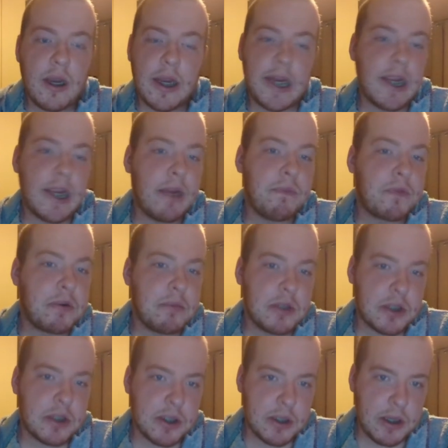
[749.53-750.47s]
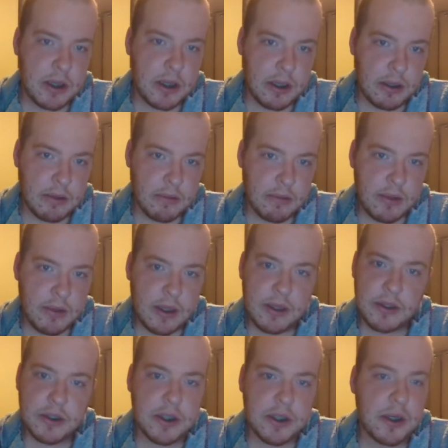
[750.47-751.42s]
I came from the sun,
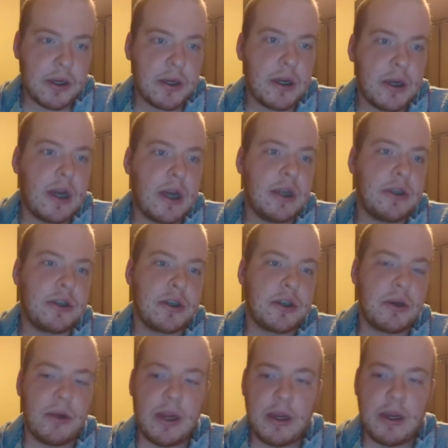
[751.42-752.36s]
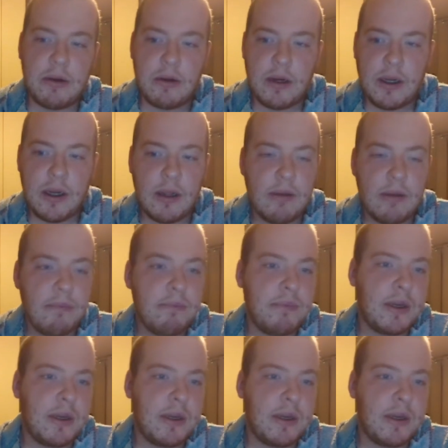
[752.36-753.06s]
and the sun god is so angry